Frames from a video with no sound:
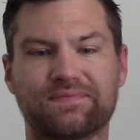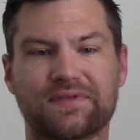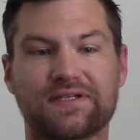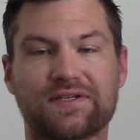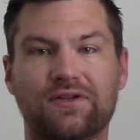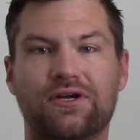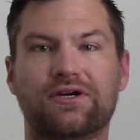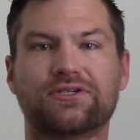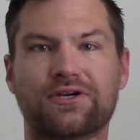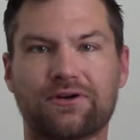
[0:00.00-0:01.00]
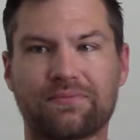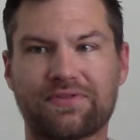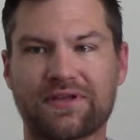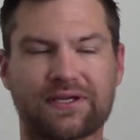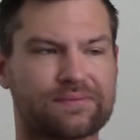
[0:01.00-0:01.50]
it's a long-term
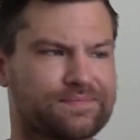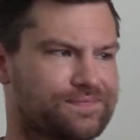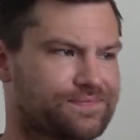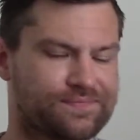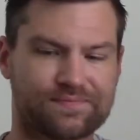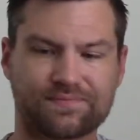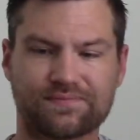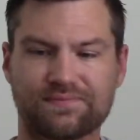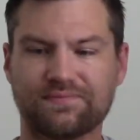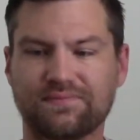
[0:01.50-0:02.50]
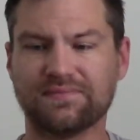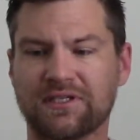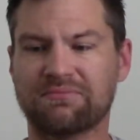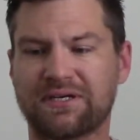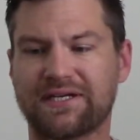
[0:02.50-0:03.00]
thing.
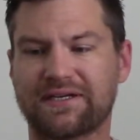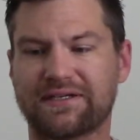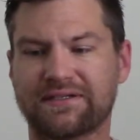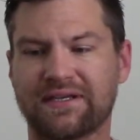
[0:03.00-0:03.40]
But, uh,